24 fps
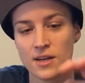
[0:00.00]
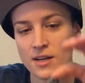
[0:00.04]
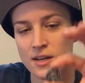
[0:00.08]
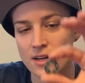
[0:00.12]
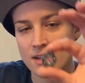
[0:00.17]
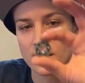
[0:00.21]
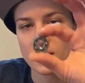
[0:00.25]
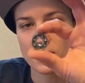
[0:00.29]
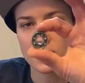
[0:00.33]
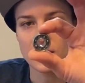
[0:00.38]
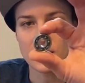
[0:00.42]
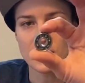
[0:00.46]

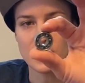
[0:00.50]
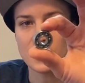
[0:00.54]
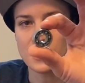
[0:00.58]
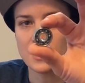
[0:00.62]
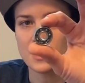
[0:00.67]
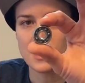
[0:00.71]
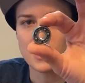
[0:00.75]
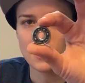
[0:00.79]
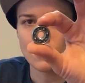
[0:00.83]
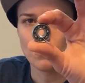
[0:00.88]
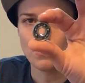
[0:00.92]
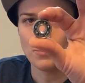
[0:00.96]

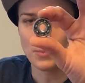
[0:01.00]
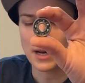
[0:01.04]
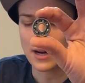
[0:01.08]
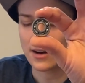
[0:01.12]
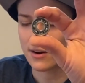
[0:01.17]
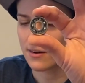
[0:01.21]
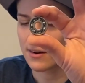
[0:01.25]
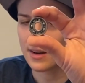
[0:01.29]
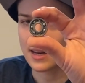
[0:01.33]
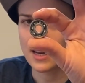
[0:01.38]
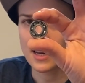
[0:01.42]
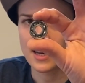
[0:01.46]
the
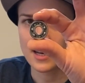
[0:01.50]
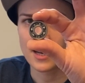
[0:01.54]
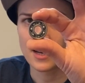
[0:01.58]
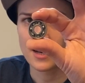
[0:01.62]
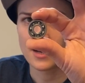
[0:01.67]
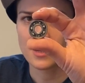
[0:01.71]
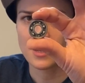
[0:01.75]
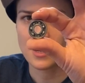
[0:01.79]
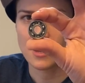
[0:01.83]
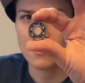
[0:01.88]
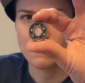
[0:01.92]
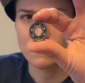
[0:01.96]
bearing
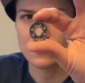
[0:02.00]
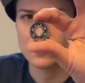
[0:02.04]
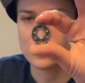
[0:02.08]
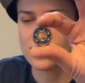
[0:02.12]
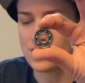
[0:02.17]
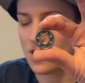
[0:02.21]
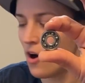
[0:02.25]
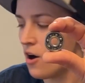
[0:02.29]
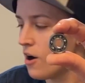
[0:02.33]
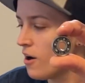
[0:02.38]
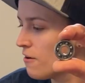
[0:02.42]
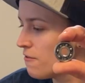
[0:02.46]
covers
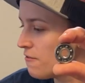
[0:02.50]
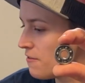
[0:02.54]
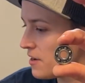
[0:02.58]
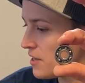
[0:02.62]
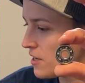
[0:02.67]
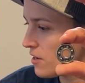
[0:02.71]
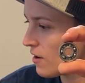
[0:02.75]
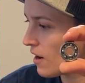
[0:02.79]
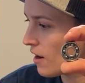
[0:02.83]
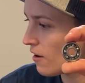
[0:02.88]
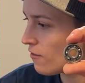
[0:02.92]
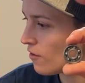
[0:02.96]
off and you
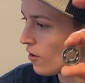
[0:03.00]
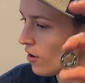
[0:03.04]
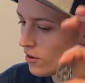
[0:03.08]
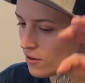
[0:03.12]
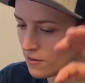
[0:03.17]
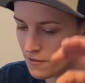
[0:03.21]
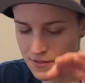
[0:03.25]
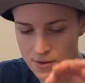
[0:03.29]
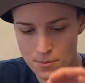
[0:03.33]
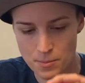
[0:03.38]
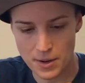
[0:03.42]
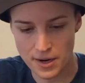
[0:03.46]
have all of
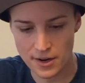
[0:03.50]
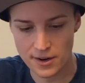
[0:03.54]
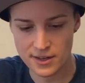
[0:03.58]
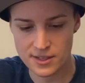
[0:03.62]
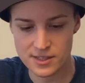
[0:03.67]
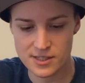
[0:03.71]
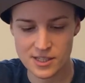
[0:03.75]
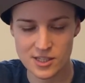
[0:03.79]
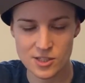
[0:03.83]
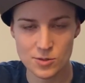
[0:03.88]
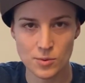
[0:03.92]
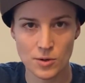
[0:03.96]
the bearings
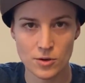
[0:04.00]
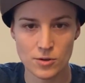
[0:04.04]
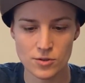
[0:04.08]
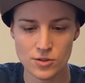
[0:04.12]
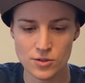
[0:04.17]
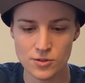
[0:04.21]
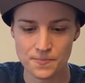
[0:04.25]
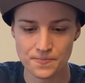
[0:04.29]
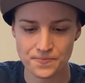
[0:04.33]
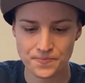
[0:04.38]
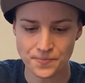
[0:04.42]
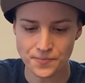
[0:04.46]
exposed,
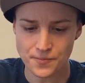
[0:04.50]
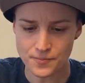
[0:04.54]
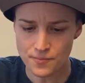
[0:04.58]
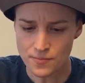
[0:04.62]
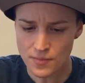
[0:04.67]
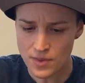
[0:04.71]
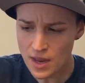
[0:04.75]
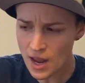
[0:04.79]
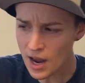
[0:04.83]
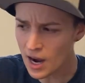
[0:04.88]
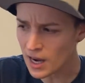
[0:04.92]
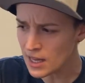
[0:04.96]

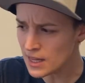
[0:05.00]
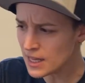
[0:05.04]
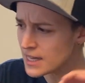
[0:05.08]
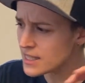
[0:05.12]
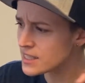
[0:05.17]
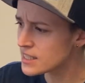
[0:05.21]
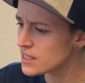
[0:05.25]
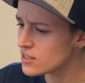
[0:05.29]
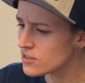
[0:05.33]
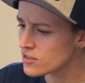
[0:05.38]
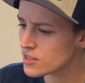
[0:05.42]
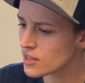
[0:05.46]
I like to
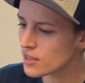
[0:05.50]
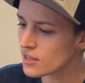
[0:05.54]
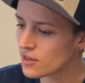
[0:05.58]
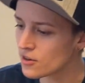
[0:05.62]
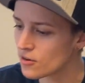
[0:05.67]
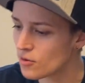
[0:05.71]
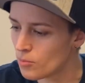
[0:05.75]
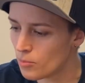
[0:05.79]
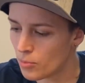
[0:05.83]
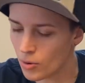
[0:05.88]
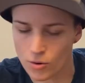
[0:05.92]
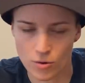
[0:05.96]
use a little
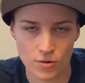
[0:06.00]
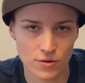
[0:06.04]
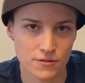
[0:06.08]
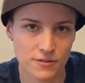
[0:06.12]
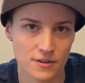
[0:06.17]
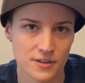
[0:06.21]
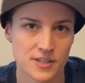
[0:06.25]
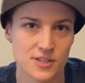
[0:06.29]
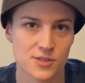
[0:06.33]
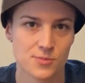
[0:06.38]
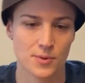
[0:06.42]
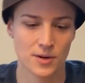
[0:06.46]
bowl for
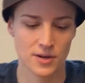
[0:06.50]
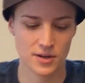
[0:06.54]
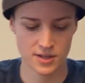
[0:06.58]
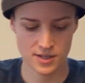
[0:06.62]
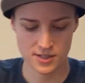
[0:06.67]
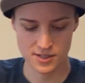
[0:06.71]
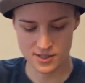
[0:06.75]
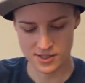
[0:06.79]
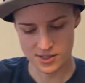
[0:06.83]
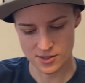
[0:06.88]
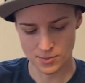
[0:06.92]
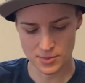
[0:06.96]
this part because
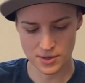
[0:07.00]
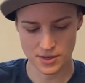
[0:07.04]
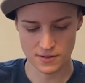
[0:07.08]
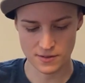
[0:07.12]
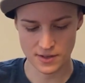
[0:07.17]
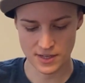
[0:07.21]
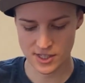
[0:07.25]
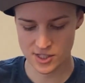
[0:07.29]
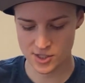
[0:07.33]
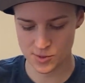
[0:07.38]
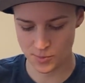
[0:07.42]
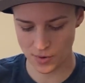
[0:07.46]
it's a bit of a
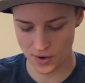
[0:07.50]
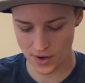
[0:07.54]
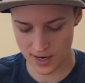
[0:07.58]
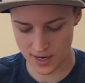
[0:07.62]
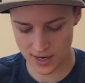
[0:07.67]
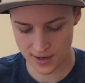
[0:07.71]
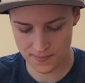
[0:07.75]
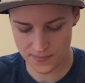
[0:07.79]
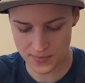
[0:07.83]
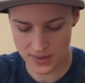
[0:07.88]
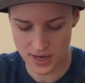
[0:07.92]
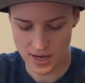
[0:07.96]
spray.
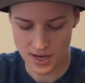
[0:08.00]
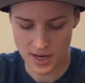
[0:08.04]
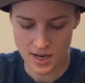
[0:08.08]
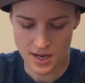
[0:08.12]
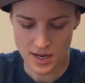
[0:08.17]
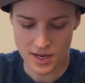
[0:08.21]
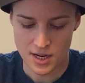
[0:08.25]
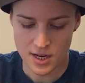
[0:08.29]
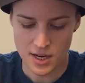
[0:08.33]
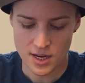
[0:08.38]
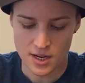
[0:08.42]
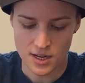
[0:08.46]

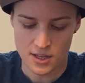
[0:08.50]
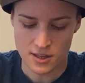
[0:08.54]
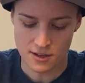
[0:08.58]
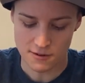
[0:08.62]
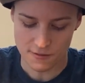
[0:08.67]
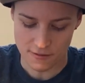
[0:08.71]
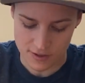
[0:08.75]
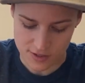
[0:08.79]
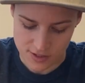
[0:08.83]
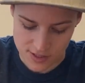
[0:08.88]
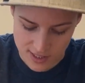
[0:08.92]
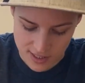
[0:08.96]
The
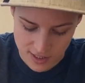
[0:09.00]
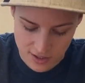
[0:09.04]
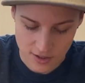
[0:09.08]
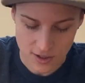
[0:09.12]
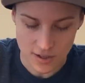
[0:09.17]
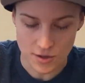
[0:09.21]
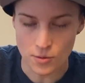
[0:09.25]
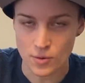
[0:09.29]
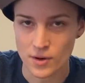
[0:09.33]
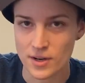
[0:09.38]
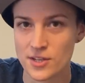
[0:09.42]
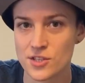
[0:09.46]
first thing you're going to
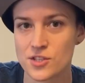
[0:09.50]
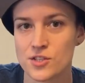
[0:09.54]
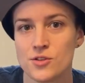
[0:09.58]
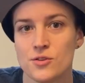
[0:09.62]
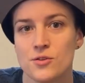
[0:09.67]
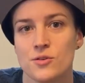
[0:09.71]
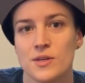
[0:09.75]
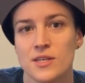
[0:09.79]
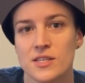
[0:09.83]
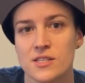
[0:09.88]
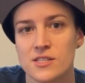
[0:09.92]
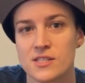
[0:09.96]
want to do
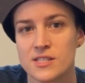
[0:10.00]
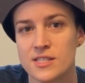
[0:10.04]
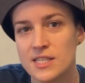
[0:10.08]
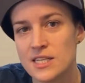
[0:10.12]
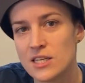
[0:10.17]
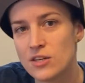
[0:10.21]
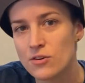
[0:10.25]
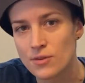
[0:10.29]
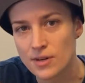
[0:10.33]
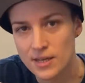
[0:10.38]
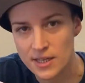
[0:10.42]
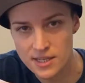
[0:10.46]
is
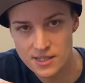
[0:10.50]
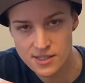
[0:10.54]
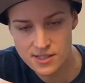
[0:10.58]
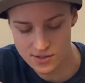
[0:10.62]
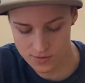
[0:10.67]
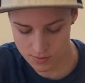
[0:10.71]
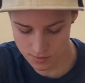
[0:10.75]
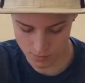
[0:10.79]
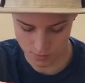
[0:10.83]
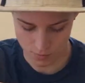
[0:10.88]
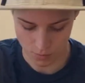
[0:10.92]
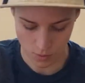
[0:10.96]
degrease
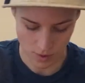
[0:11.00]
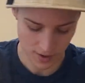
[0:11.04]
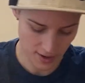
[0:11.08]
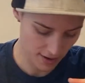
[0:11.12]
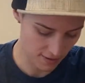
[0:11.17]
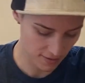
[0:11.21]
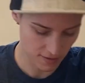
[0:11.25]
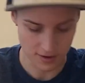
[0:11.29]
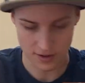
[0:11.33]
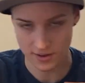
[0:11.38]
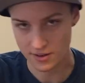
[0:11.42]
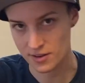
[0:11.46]

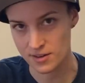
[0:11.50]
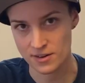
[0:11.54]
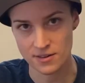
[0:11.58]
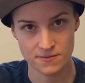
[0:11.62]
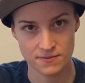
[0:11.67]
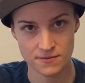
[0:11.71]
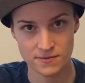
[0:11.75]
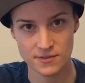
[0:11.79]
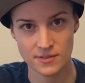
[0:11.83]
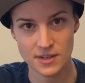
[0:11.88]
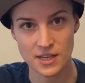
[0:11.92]
whatever is